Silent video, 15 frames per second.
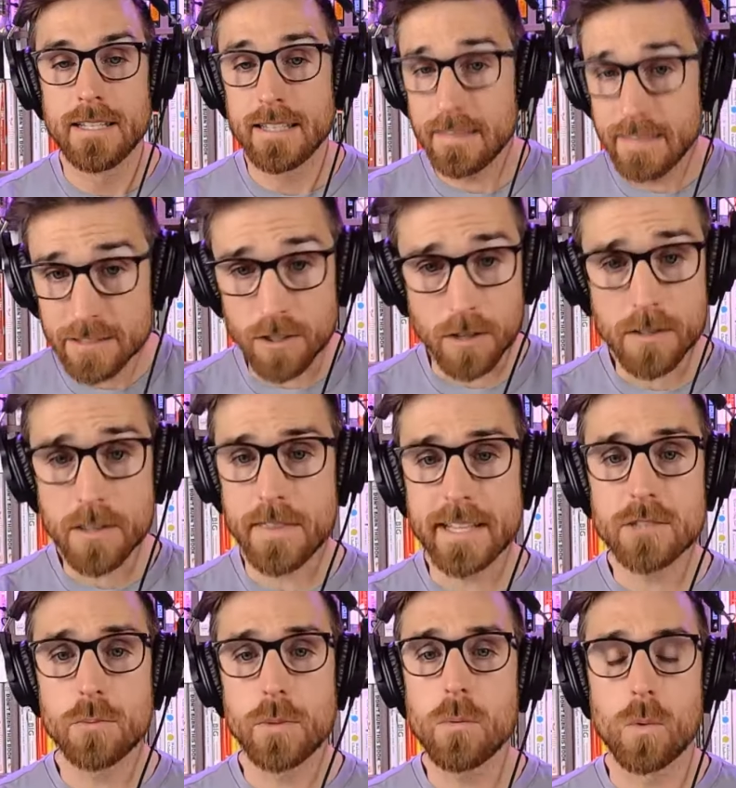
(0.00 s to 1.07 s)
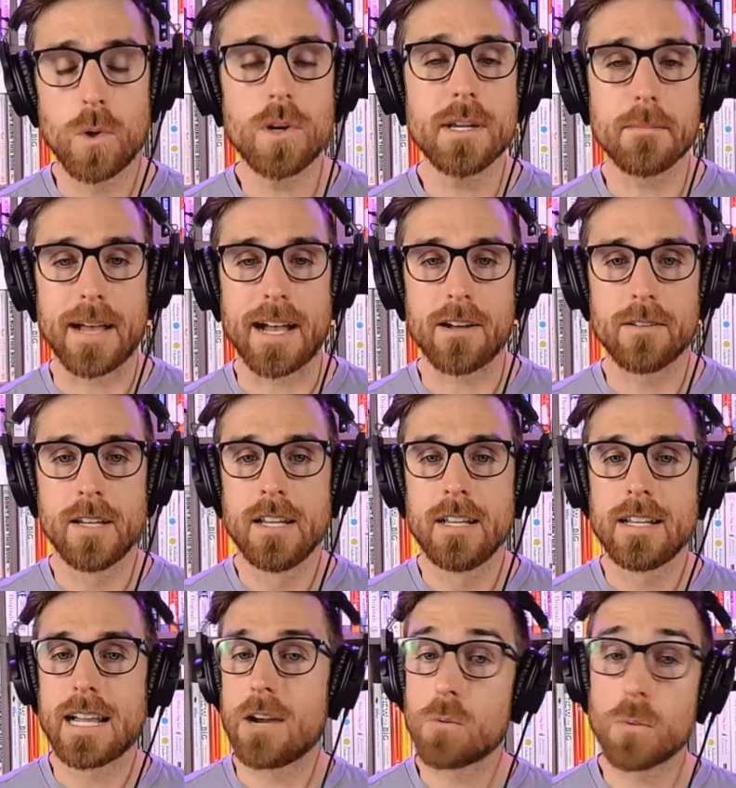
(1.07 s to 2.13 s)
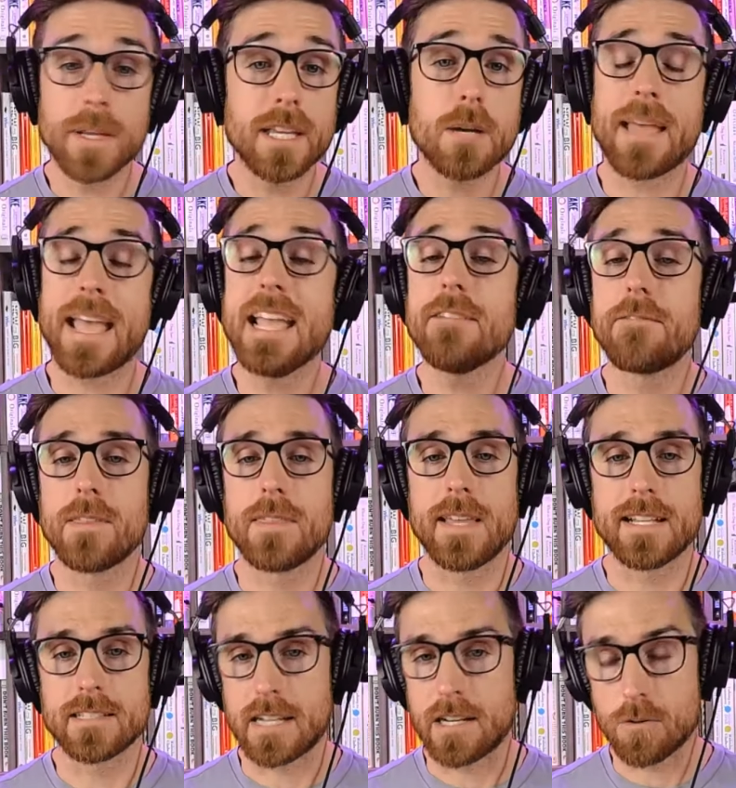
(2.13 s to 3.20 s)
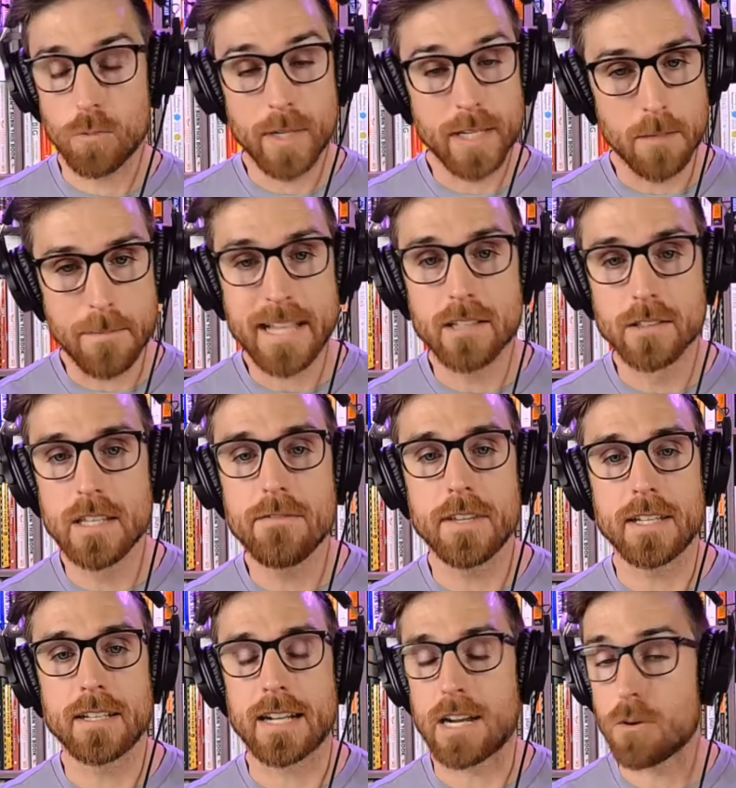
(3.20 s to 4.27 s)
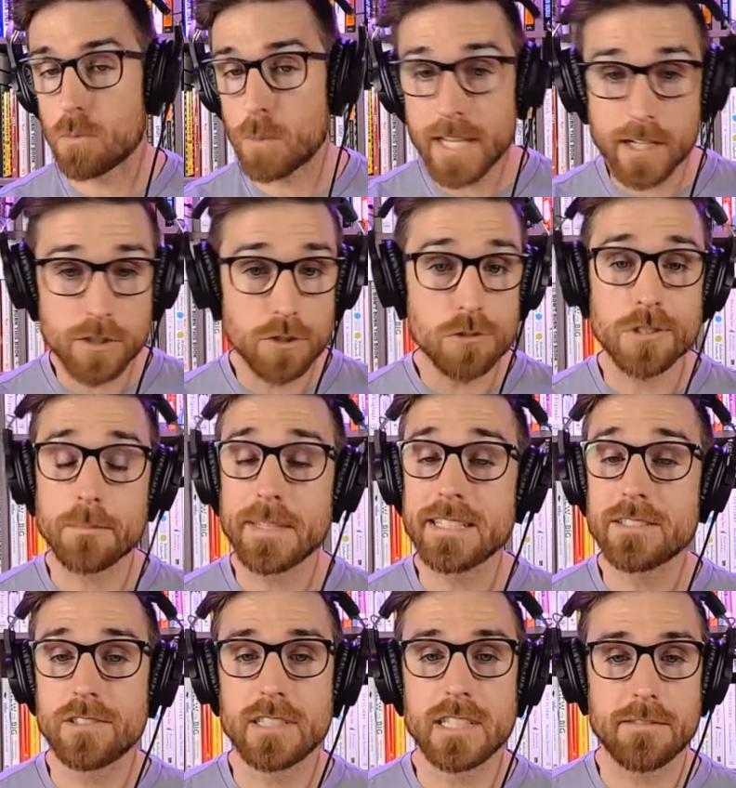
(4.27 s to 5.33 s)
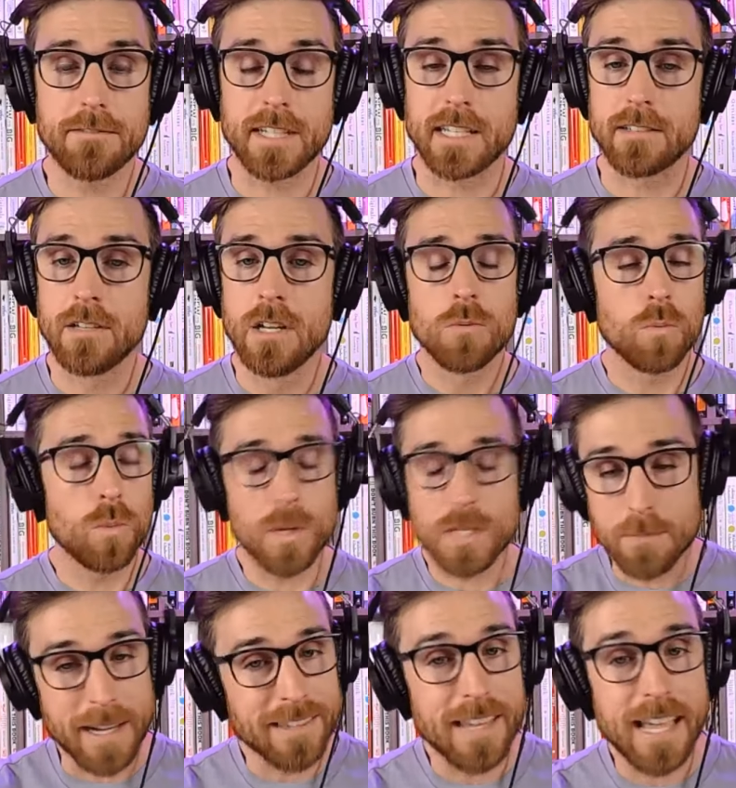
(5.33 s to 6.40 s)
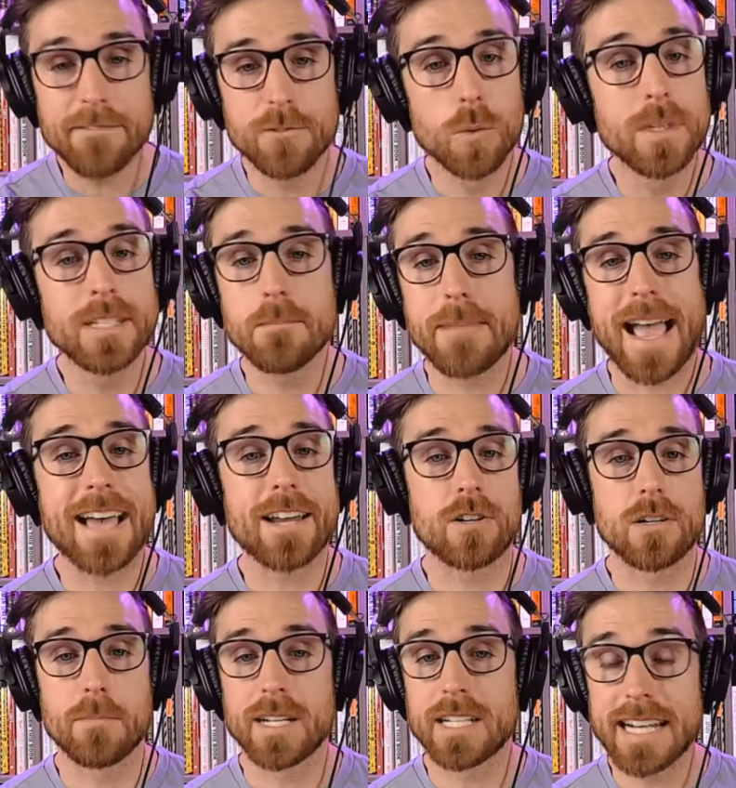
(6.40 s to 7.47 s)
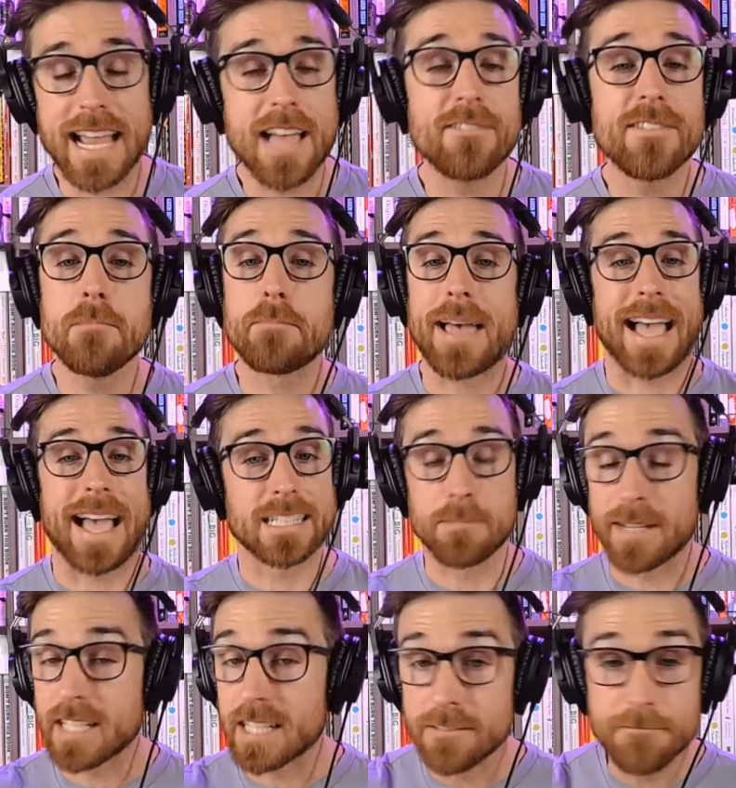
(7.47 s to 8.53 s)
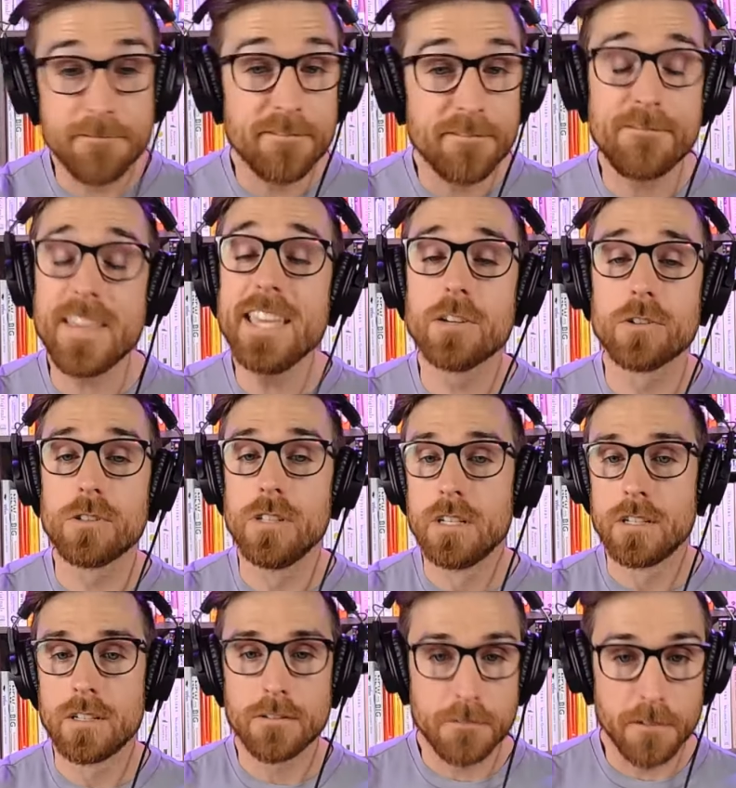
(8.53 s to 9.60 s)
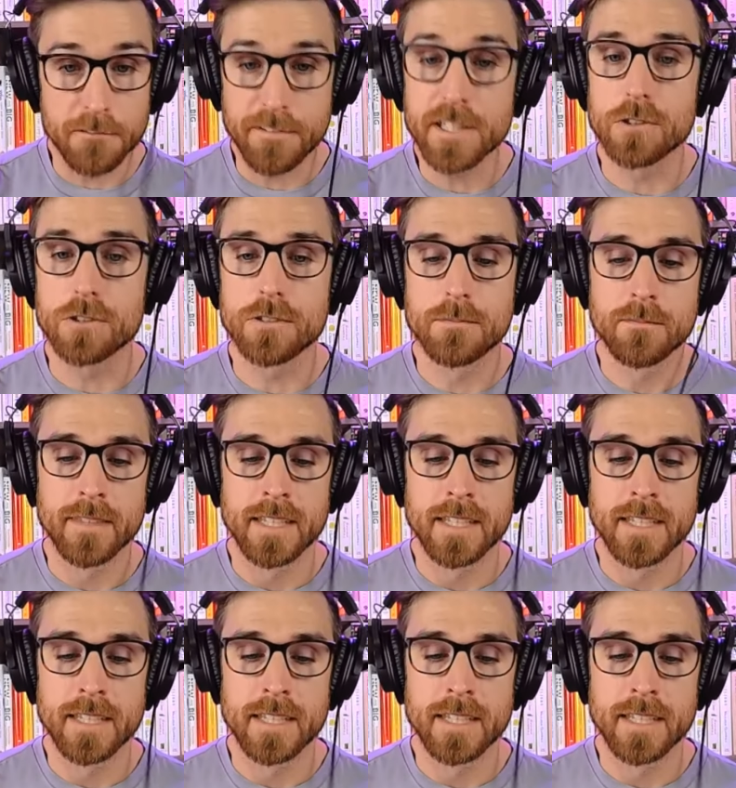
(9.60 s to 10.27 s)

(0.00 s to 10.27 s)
And these are the things we worry about. How are we going to pay for things? How are we going to make a living? How are we going to do something significant? Is my life going to matter? Am I going to have impact? Am I going to feel fulfilled?